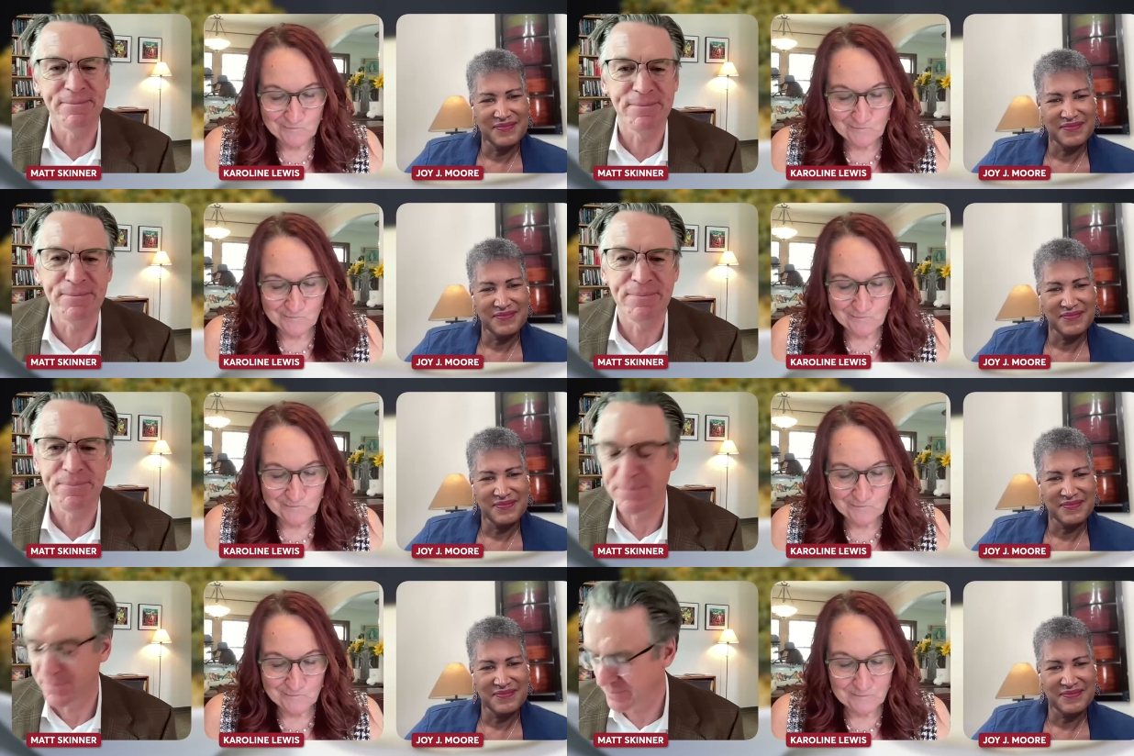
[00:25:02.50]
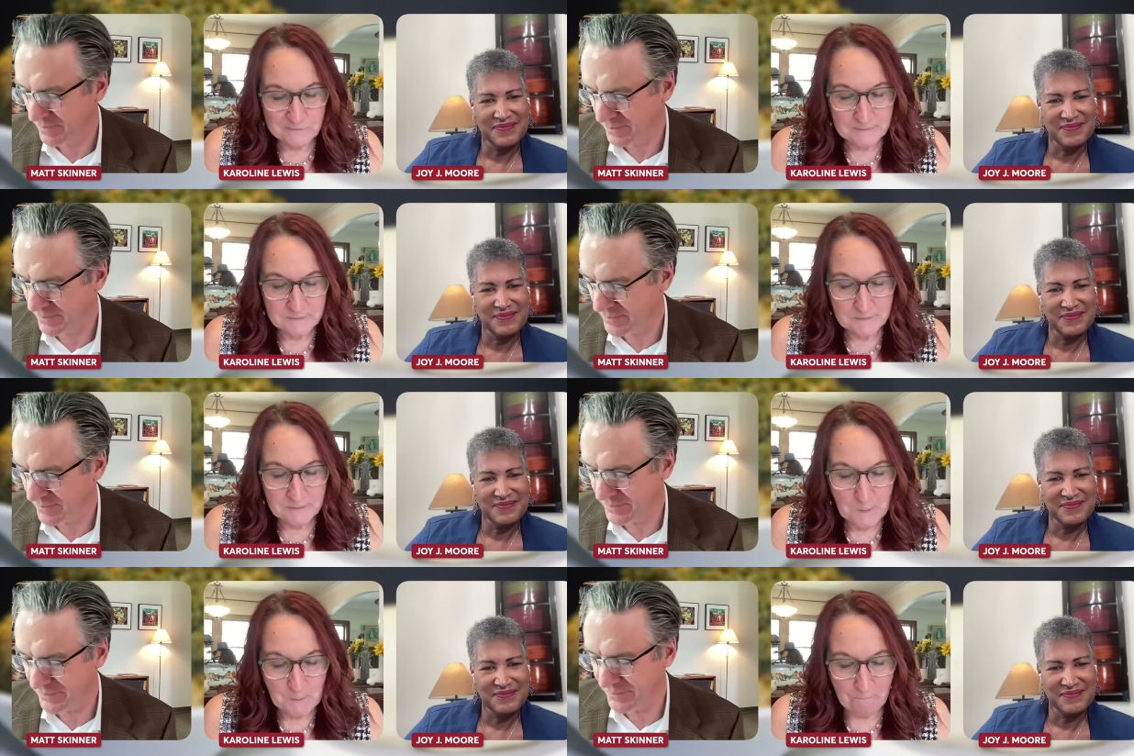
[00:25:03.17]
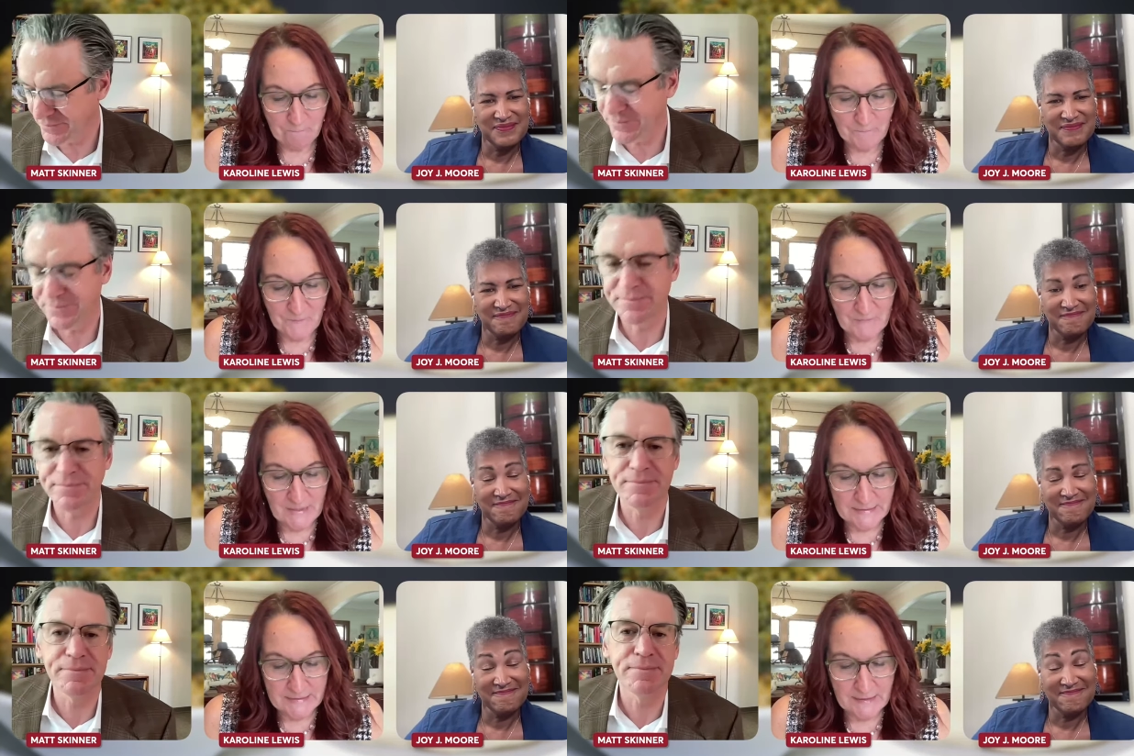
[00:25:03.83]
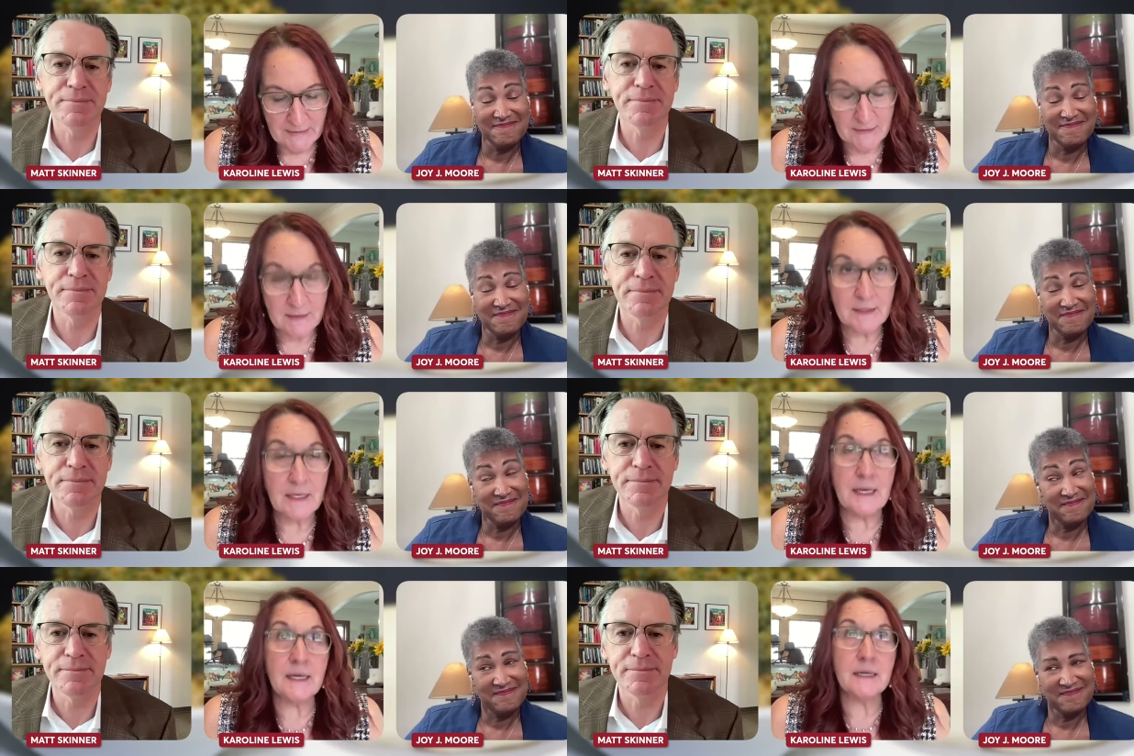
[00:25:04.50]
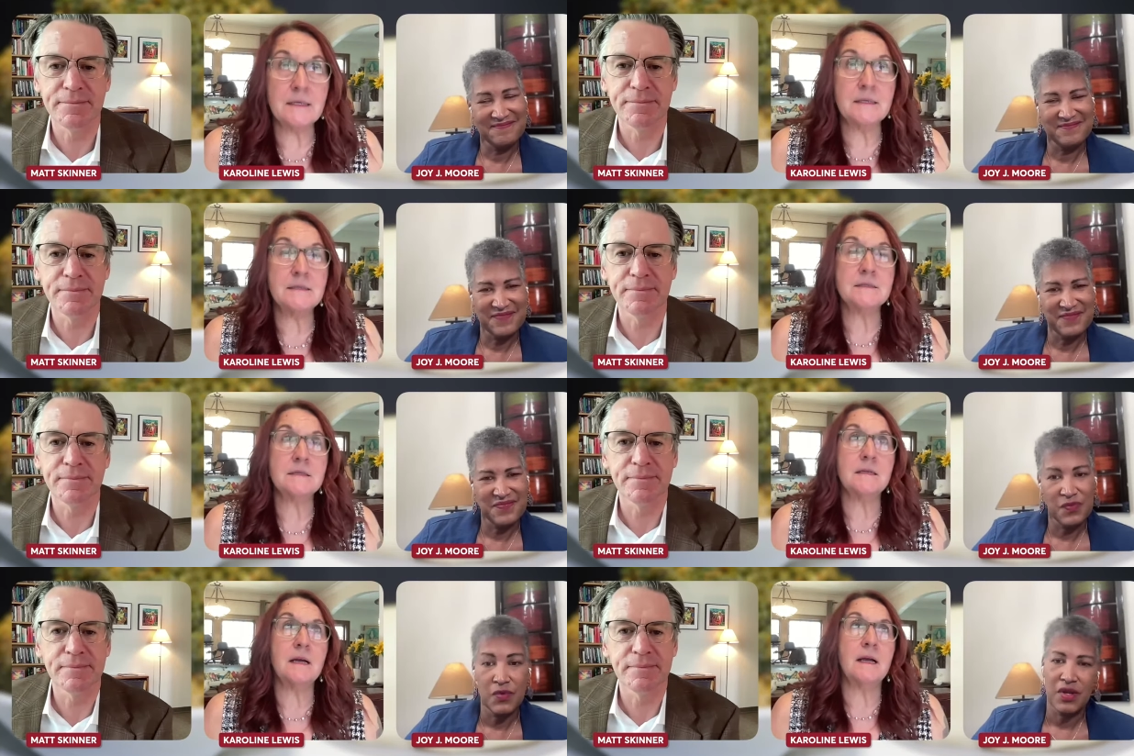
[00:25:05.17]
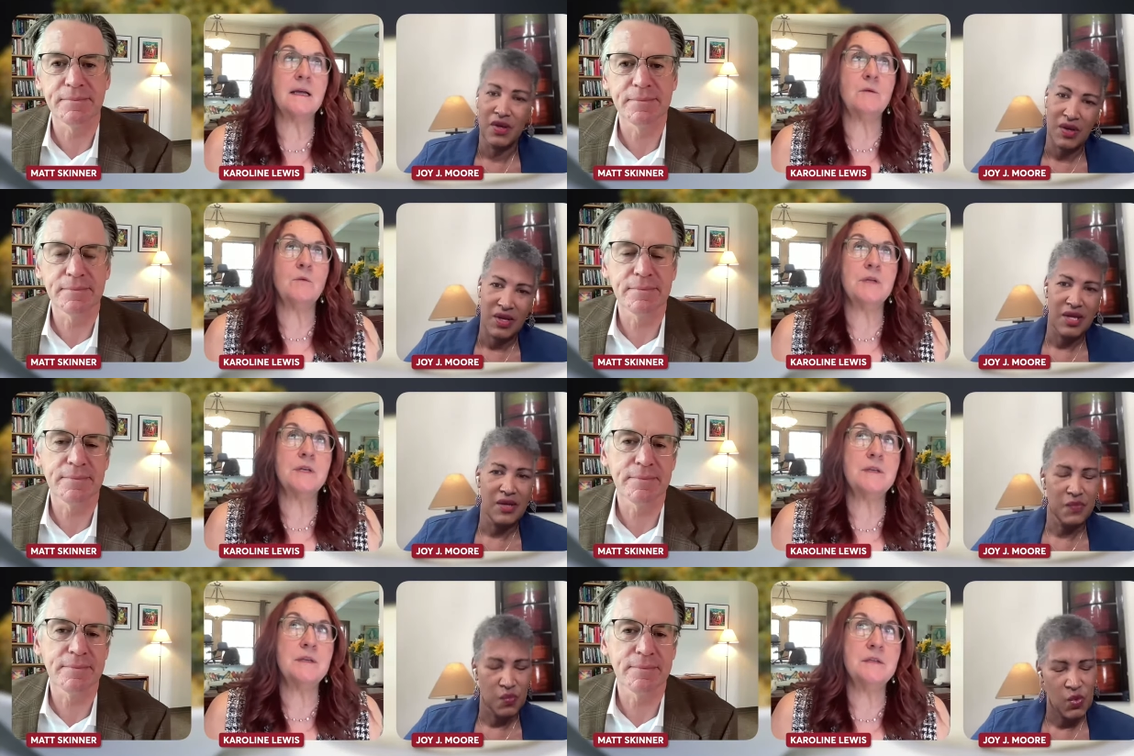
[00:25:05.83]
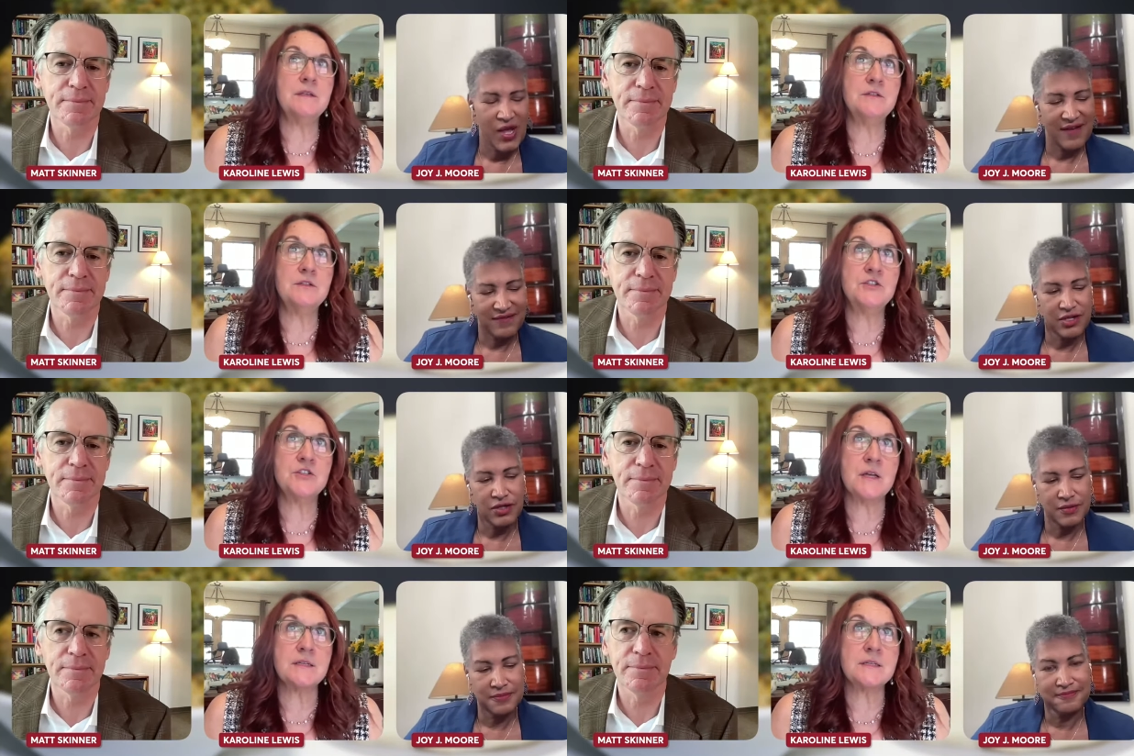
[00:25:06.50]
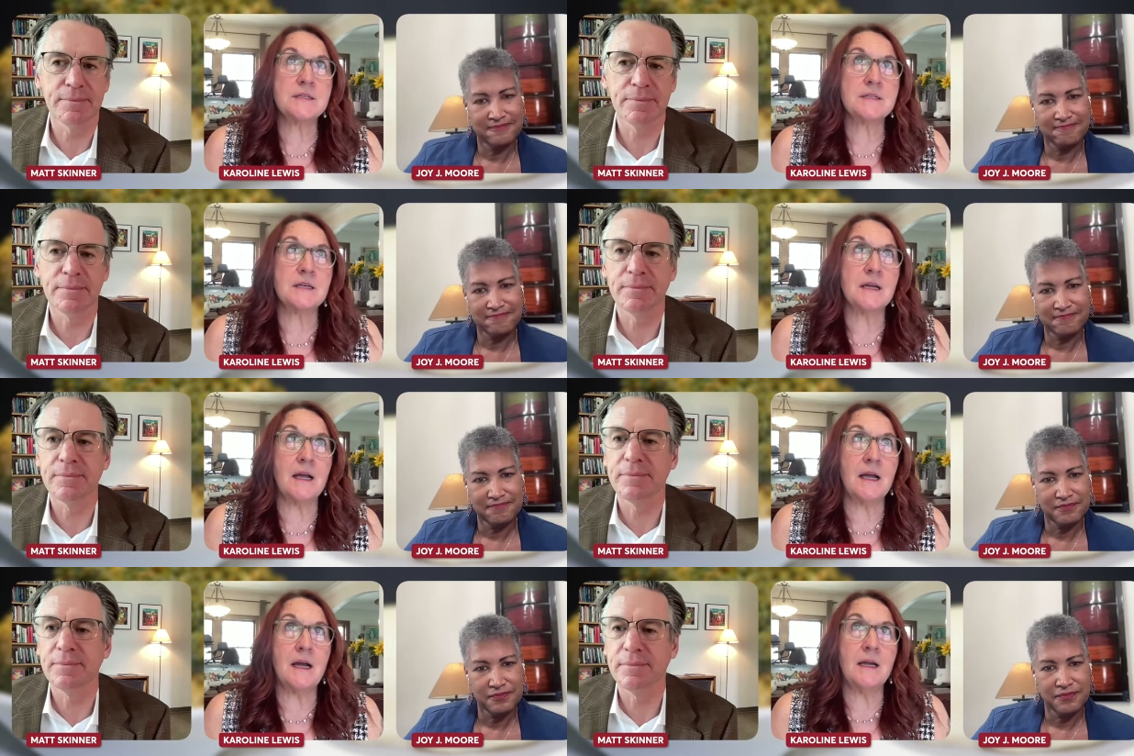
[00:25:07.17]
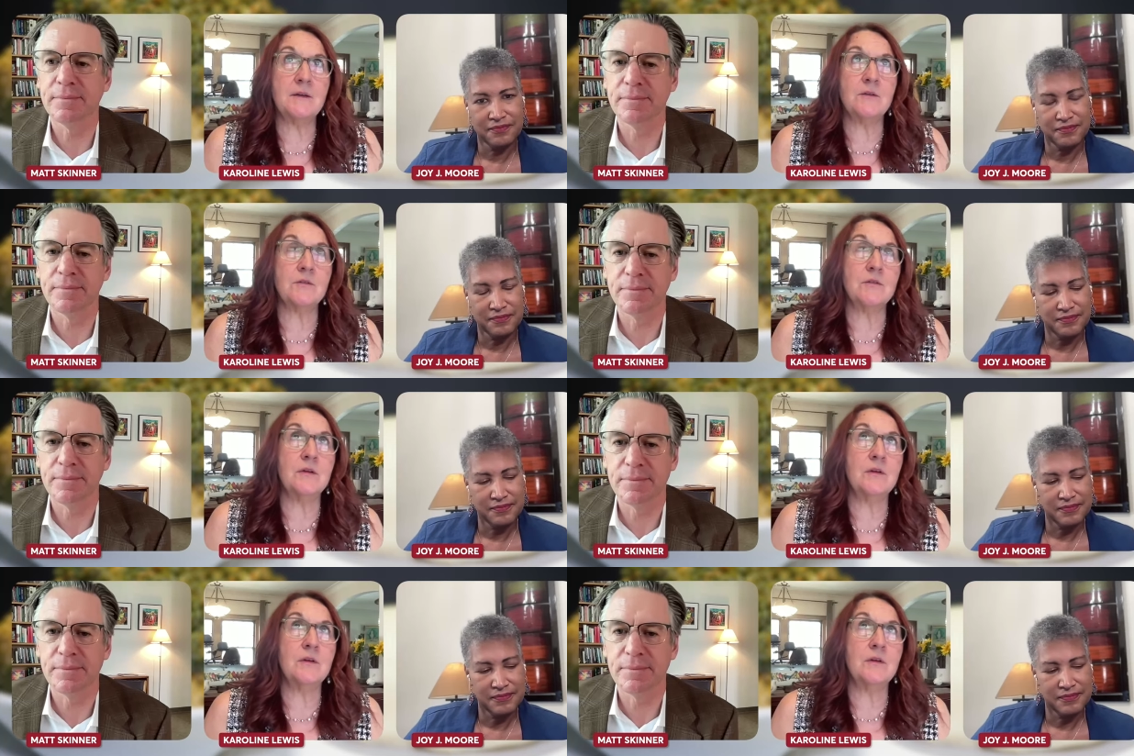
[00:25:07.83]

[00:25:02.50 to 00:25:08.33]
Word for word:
Speaker 1: Mm-hmm. Yeah, and I would just I don't